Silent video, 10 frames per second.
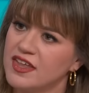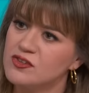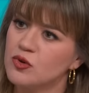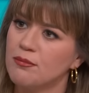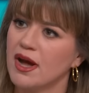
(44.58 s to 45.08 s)

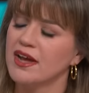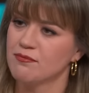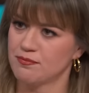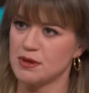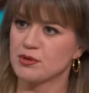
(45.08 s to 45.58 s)
That's where my
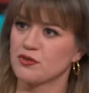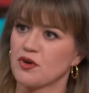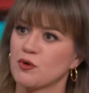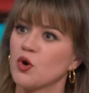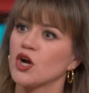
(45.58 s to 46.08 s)
eh, people and, are
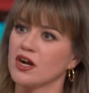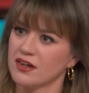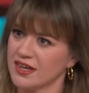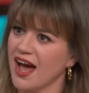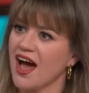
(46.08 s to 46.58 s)
from. Really?
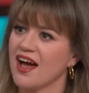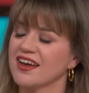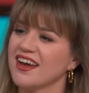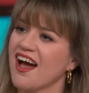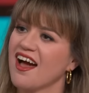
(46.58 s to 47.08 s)
York. Okay.
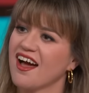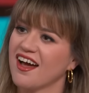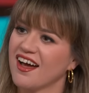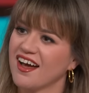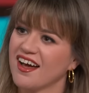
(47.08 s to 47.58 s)
Yeah, yeah. So have you